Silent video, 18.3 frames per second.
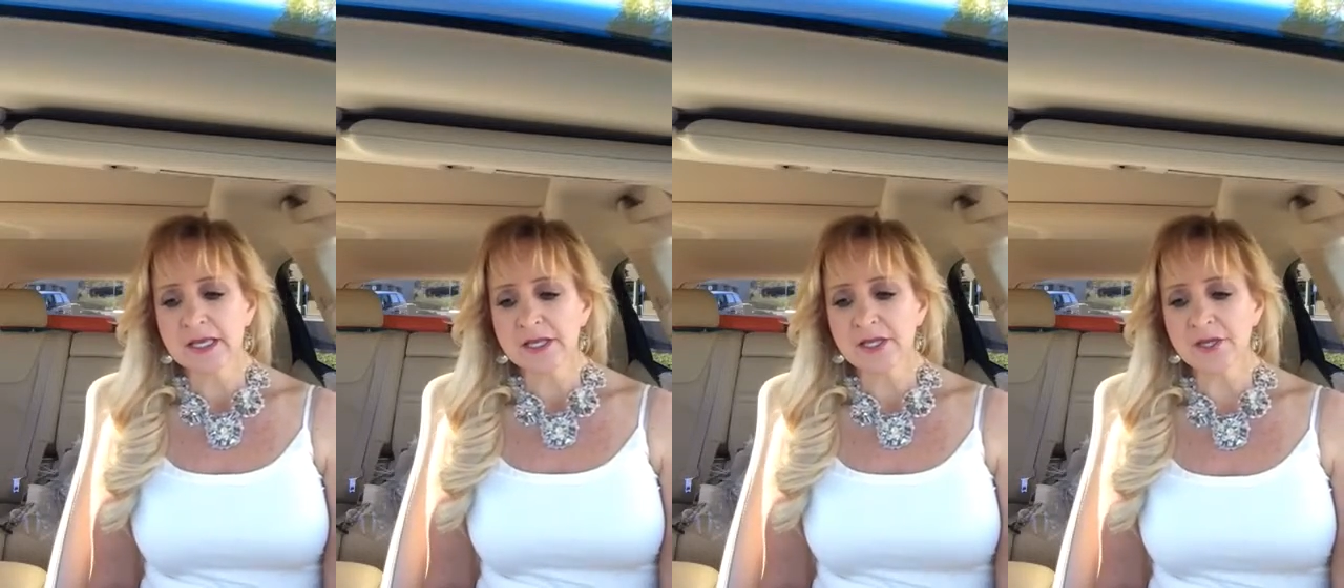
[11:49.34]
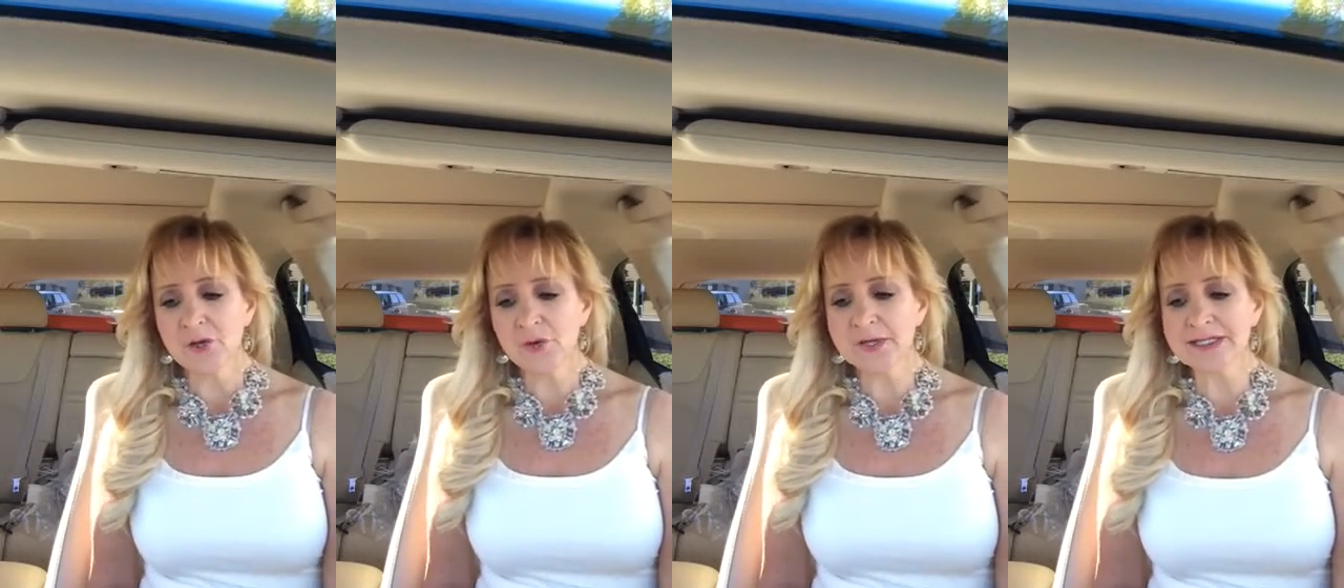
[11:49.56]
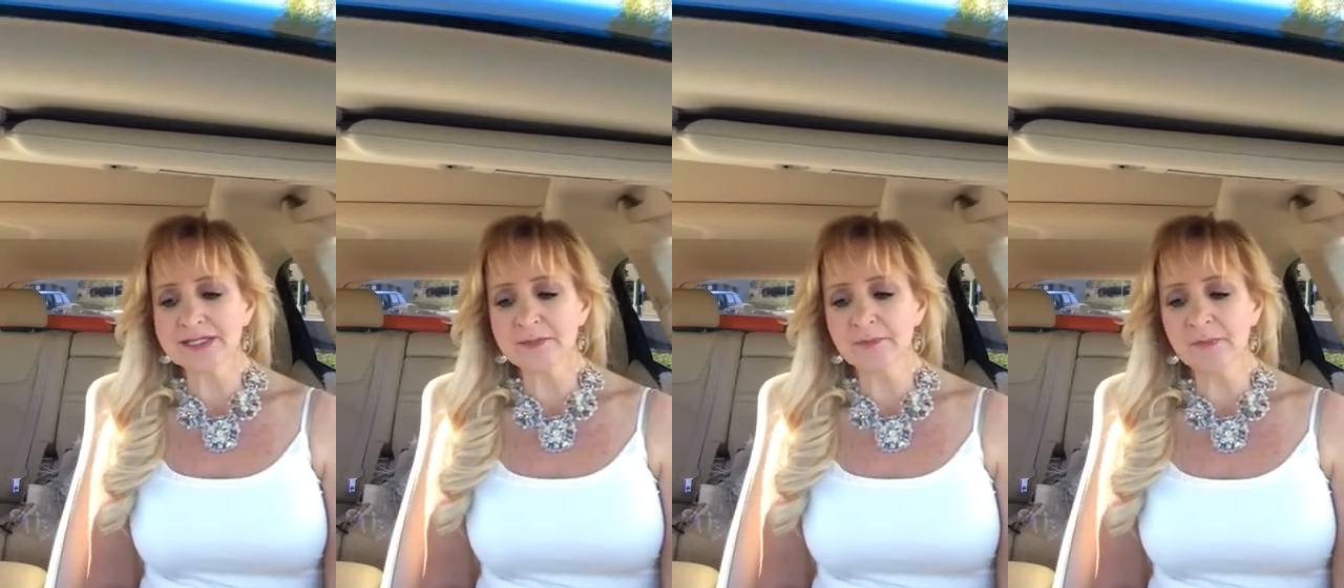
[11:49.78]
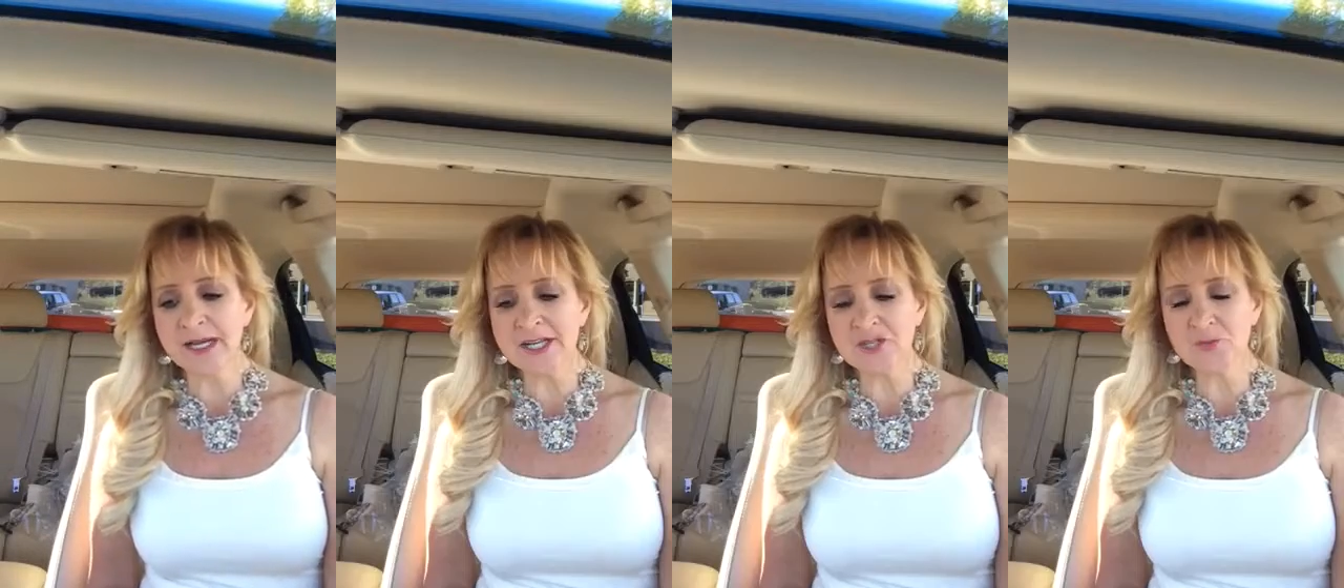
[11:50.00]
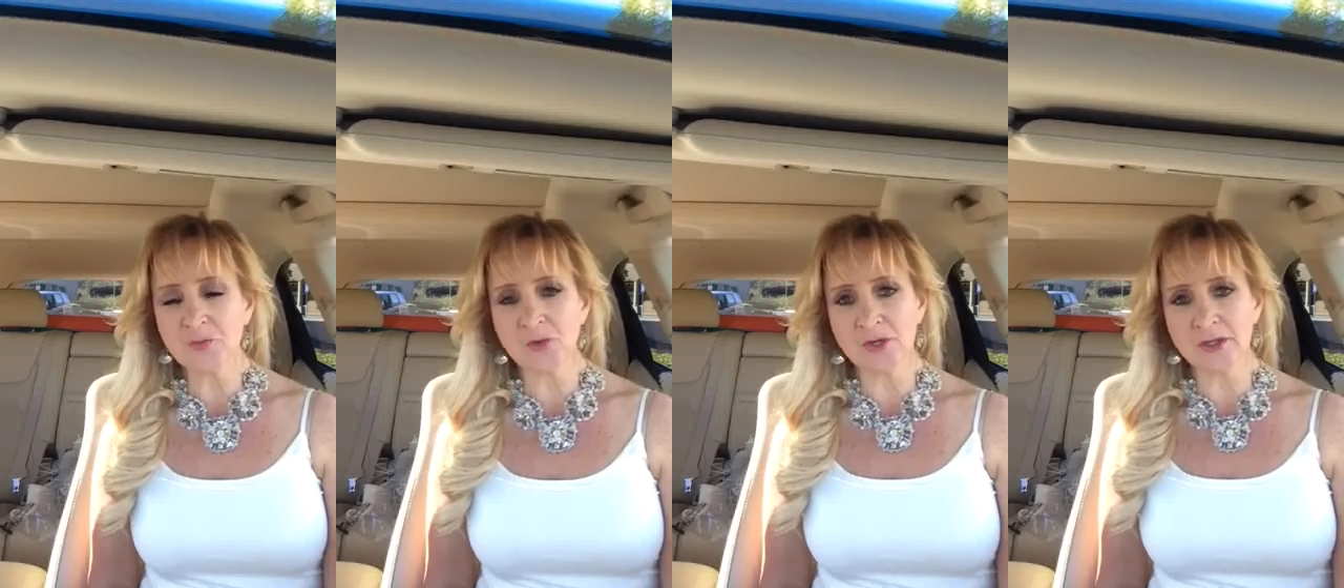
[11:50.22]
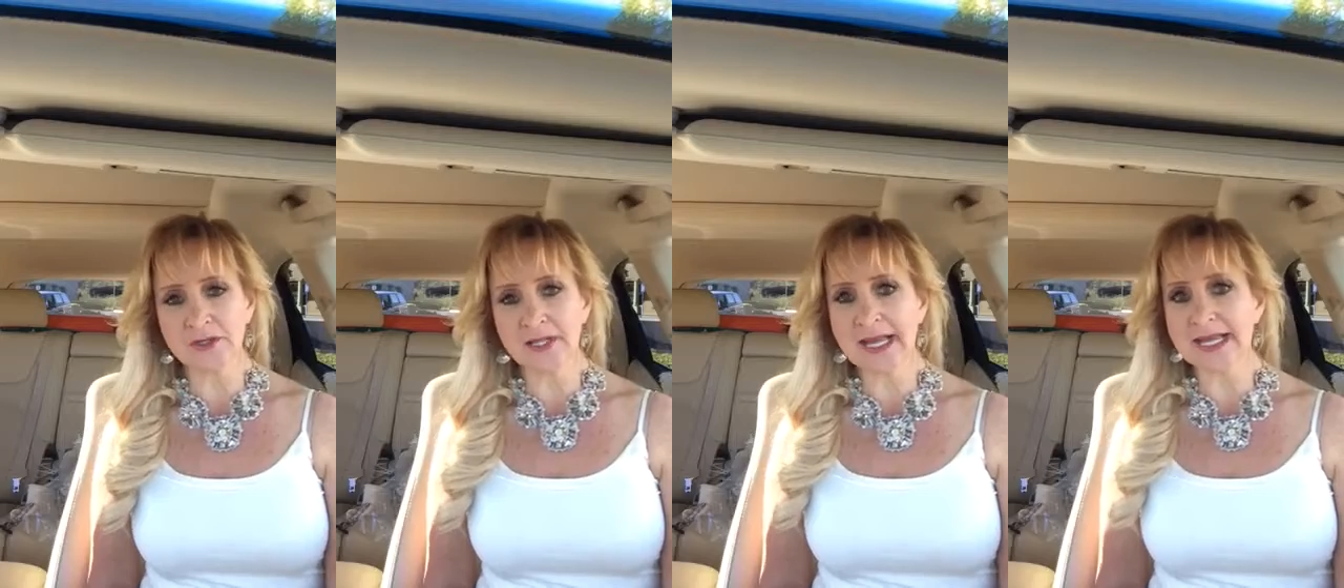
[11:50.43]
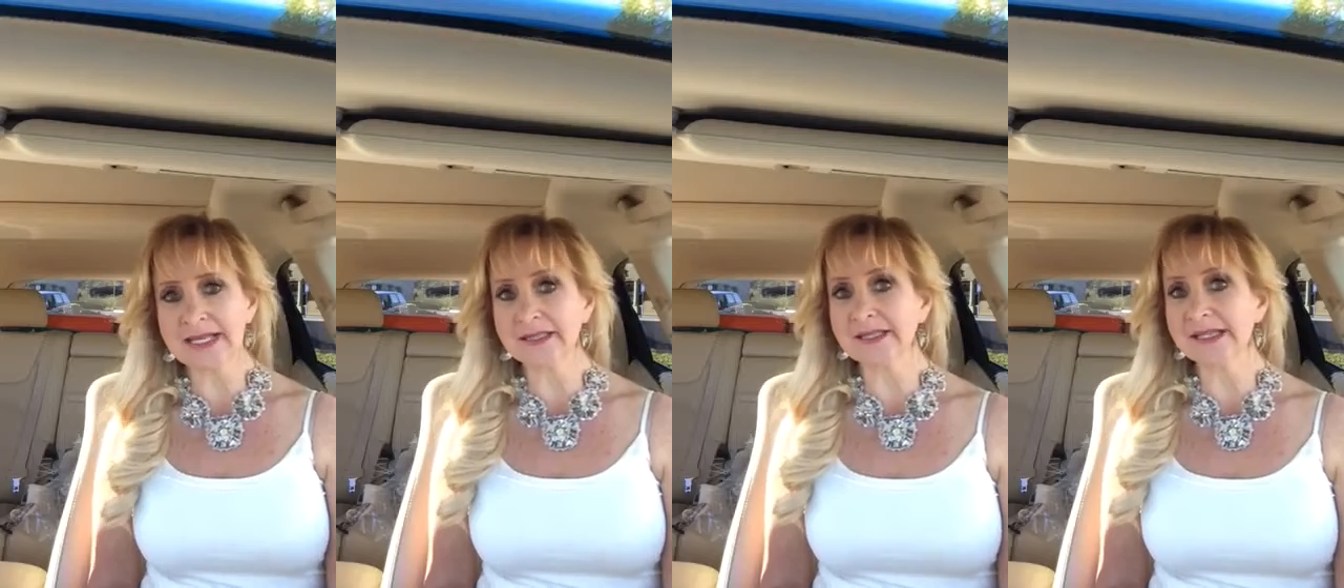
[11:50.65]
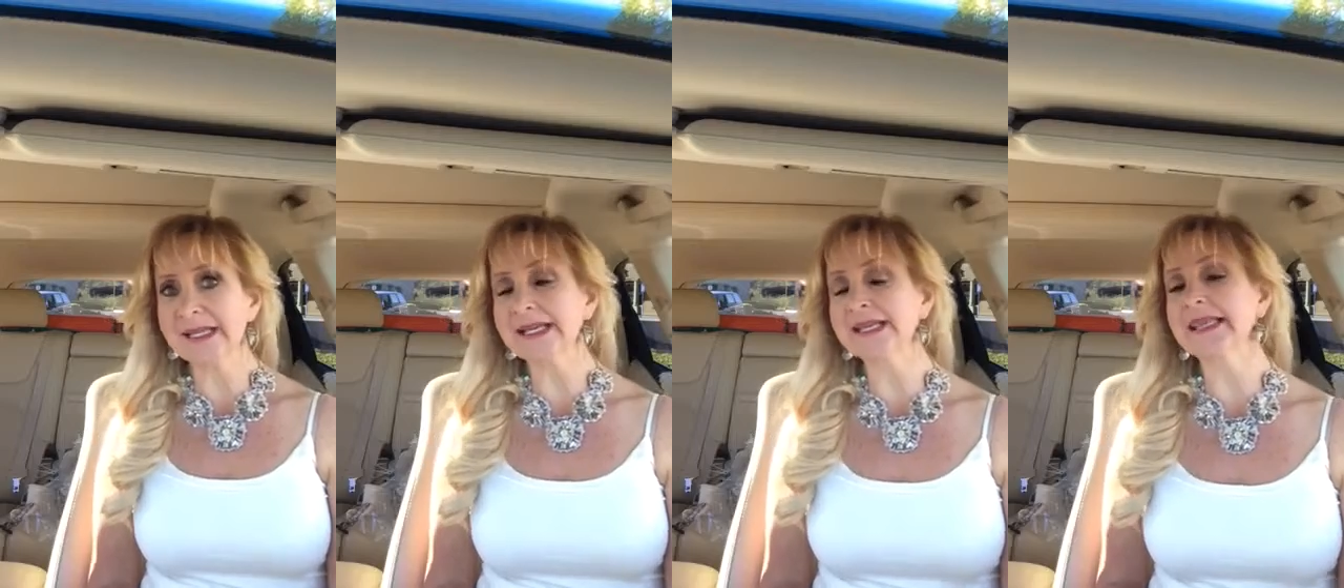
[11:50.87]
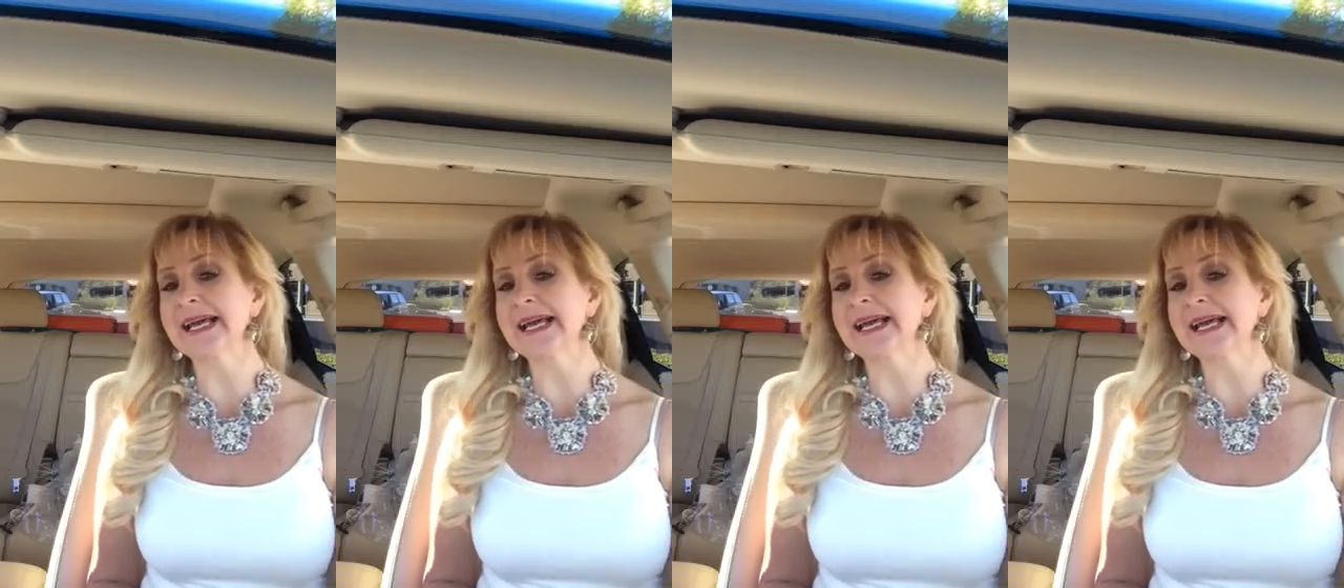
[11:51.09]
you know, it's much more likely